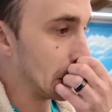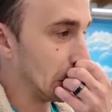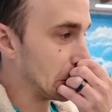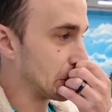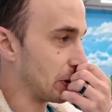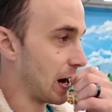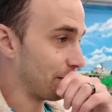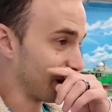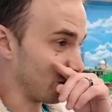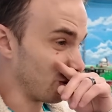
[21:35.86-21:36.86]
As long as you're
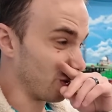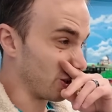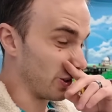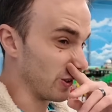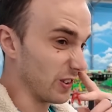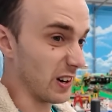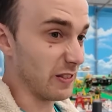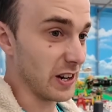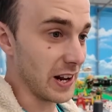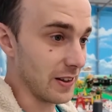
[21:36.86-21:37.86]
happy doing what you're doing
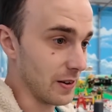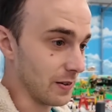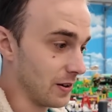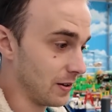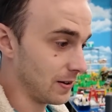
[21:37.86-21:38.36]
every day, then